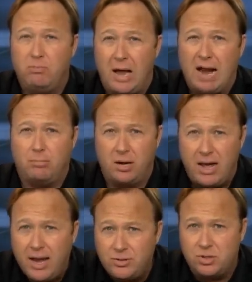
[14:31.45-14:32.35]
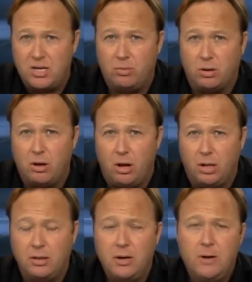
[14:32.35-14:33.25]
and the Black Brigades, as they were
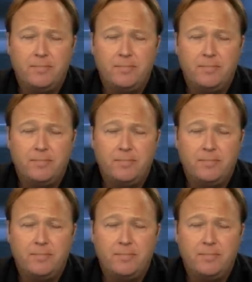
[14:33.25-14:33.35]
called,